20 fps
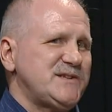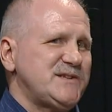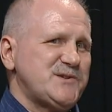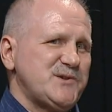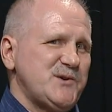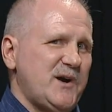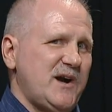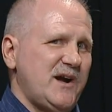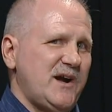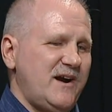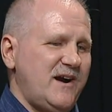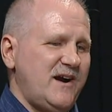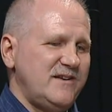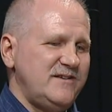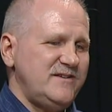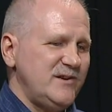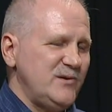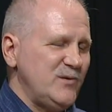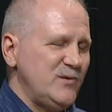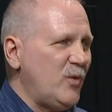So I
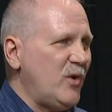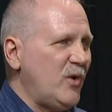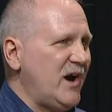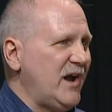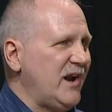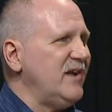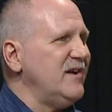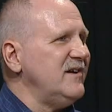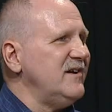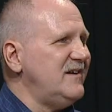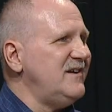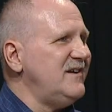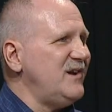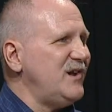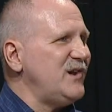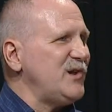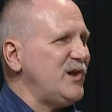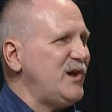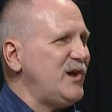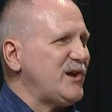didn't want to
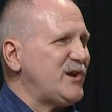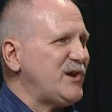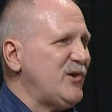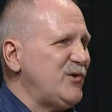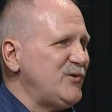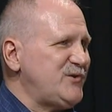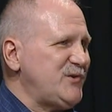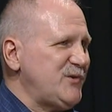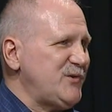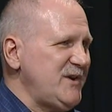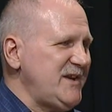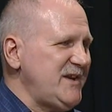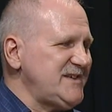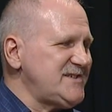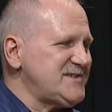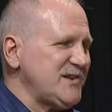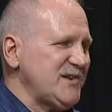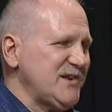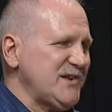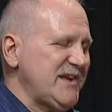let it go too
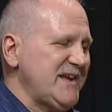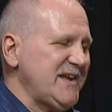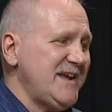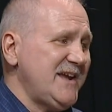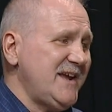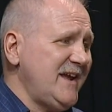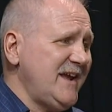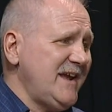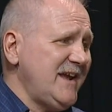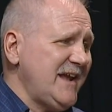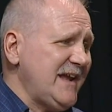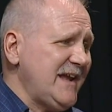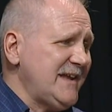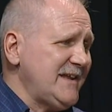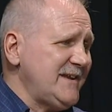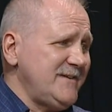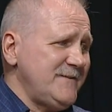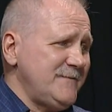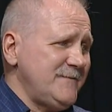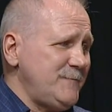easily.
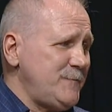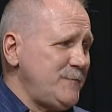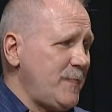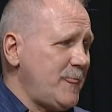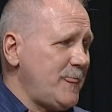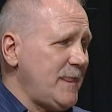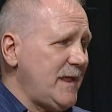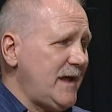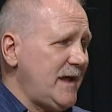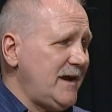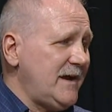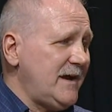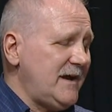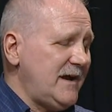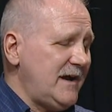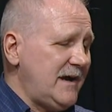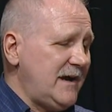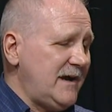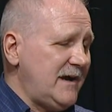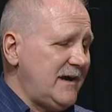And
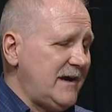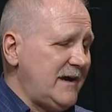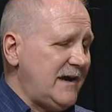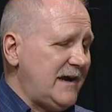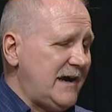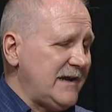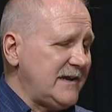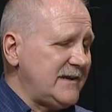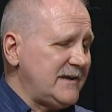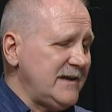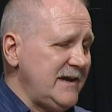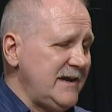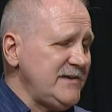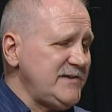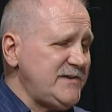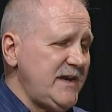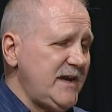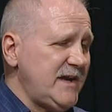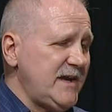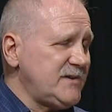I
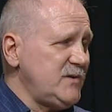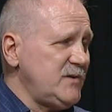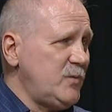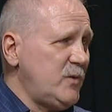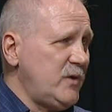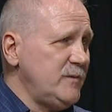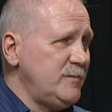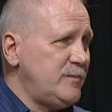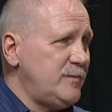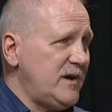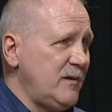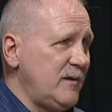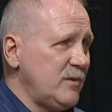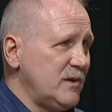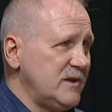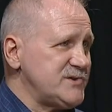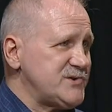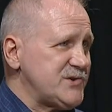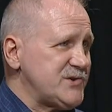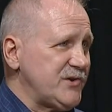contacted one
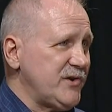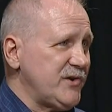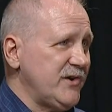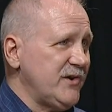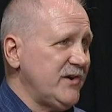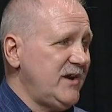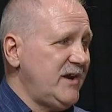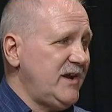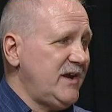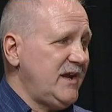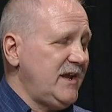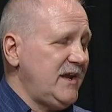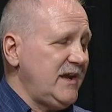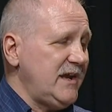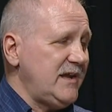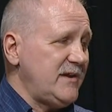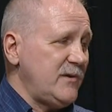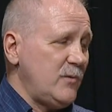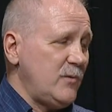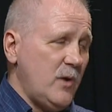publisher,
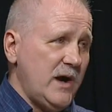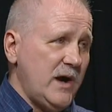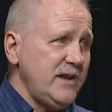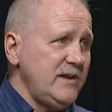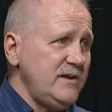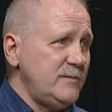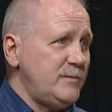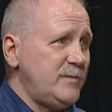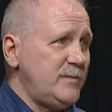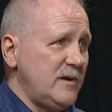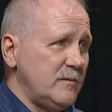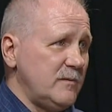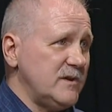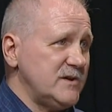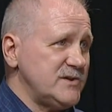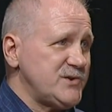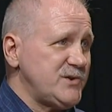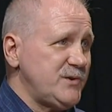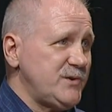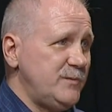and they wanted to
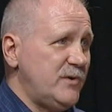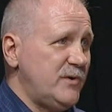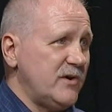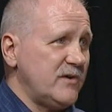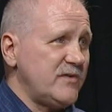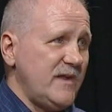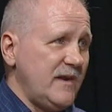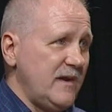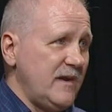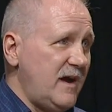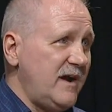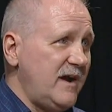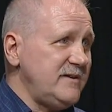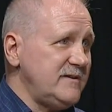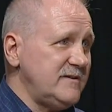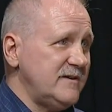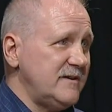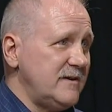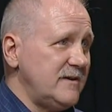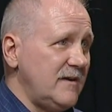publish the book. They
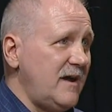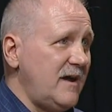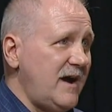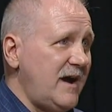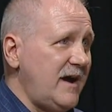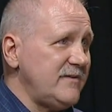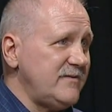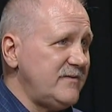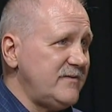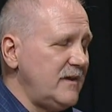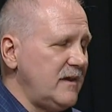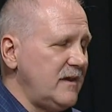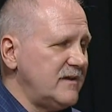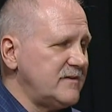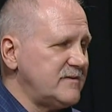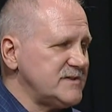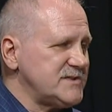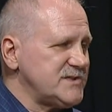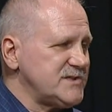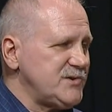liked it a lot. They
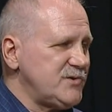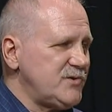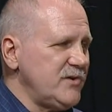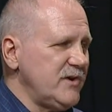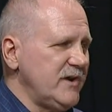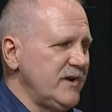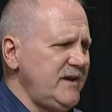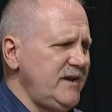liked the story.